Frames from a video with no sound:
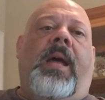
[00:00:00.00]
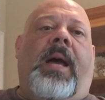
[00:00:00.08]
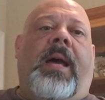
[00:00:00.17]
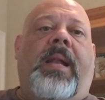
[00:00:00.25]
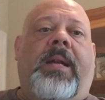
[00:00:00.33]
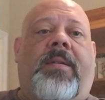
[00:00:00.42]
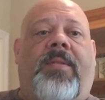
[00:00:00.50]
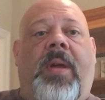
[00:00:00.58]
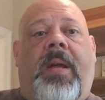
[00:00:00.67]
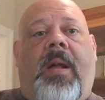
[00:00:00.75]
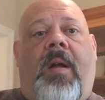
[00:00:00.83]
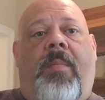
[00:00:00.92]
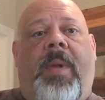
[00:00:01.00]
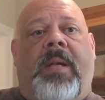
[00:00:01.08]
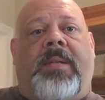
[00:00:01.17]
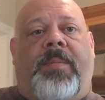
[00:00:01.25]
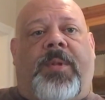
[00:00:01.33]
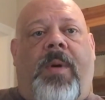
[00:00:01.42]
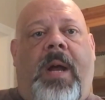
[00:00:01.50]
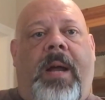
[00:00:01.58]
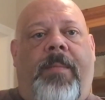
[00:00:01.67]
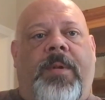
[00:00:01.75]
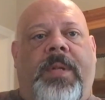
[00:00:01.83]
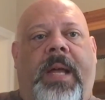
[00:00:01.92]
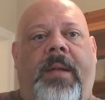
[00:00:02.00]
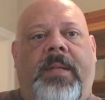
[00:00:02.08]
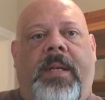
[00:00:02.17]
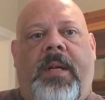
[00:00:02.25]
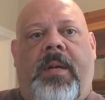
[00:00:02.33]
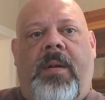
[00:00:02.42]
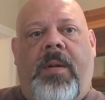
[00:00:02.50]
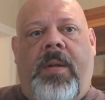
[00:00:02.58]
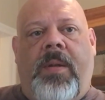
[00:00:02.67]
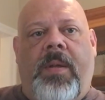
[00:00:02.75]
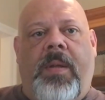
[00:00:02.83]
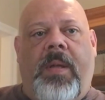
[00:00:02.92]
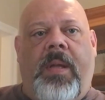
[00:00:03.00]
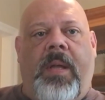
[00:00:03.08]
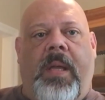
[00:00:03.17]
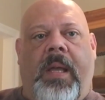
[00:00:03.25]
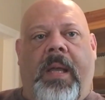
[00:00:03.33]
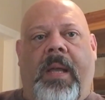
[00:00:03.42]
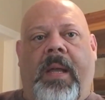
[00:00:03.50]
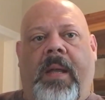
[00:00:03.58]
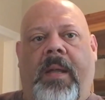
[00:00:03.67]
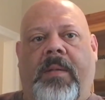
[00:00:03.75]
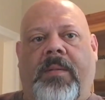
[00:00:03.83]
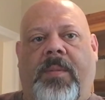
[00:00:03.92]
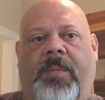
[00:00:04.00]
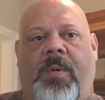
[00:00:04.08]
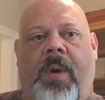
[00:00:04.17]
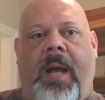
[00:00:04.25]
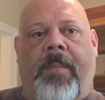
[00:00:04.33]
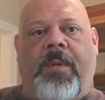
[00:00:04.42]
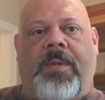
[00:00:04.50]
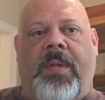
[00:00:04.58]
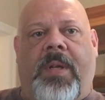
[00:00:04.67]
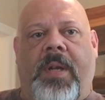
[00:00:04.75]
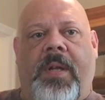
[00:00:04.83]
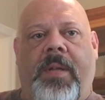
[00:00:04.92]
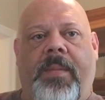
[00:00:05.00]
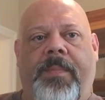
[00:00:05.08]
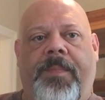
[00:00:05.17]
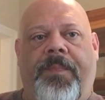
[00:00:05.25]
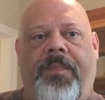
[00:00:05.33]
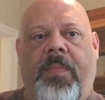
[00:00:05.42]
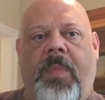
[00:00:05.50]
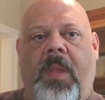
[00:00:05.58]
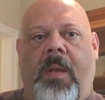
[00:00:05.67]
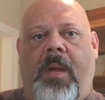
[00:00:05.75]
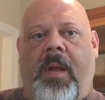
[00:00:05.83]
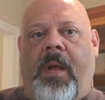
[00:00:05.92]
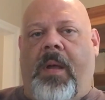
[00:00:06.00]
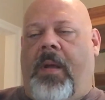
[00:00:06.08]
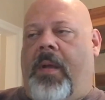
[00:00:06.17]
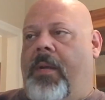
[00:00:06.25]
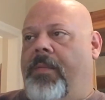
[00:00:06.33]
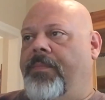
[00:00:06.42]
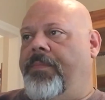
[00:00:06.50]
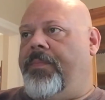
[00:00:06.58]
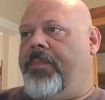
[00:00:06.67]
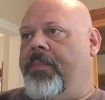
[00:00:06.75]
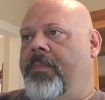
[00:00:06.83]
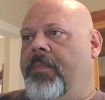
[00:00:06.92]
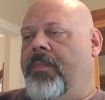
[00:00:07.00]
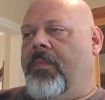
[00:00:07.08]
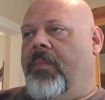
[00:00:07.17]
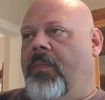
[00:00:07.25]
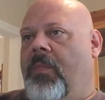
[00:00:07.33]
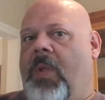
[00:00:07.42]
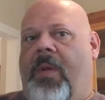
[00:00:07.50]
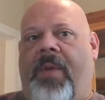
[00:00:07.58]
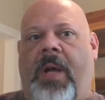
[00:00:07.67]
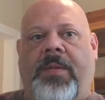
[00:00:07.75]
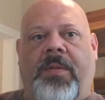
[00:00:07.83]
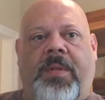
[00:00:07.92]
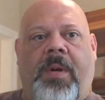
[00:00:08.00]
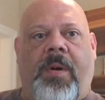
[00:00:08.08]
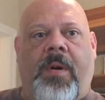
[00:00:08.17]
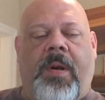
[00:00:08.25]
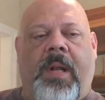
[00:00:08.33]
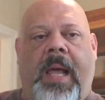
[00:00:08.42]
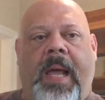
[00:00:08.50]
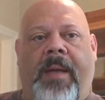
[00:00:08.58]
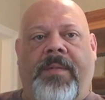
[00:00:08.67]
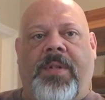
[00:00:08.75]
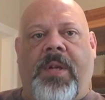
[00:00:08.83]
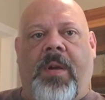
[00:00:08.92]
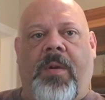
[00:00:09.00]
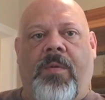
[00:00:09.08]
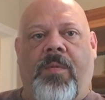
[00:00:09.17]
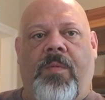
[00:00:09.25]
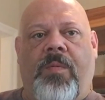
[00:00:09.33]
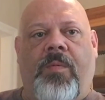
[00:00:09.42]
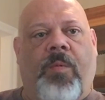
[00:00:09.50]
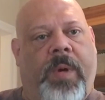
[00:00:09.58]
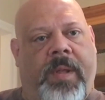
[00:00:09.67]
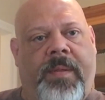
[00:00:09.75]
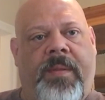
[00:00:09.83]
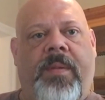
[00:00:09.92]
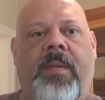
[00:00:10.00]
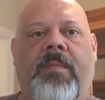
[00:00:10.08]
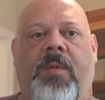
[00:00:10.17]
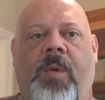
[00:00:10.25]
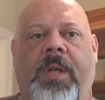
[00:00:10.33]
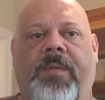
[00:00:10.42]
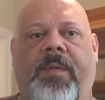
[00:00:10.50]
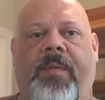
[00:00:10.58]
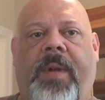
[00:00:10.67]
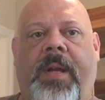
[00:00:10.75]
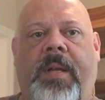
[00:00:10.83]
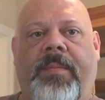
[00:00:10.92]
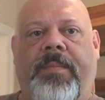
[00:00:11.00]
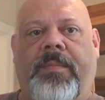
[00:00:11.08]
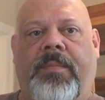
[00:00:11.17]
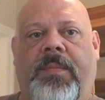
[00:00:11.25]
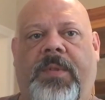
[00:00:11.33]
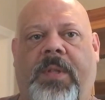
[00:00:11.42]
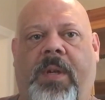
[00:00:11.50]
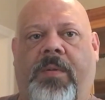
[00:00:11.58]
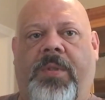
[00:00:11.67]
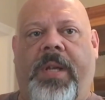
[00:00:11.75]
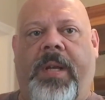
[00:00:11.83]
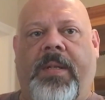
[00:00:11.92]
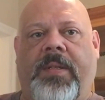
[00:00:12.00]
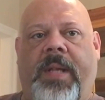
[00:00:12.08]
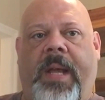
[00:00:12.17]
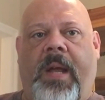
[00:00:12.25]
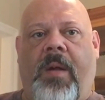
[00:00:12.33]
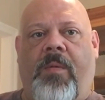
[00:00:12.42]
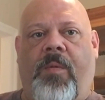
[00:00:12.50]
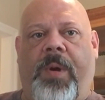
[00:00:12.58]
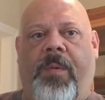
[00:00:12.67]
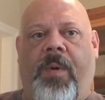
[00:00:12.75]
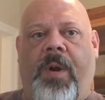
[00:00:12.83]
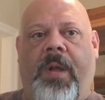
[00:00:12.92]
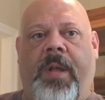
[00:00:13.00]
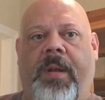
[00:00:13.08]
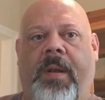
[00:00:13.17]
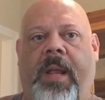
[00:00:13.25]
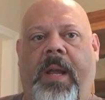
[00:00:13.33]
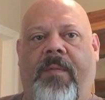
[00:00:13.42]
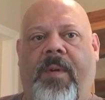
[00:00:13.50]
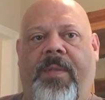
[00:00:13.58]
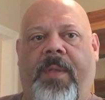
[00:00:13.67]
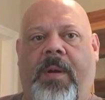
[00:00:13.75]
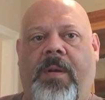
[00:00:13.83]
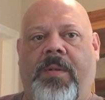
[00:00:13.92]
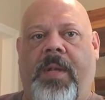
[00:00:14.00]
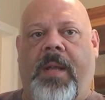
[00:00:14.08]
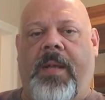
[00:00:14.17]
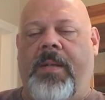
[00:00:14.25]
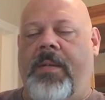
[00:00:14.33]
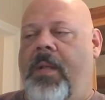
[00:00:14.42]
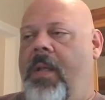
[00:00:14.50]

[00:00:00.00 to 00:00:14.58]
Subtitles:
I'd like to thank all my subscribers out there and subscribers to come. I've also started a live show with Quest for Vape, so check us out. We run every Thursday.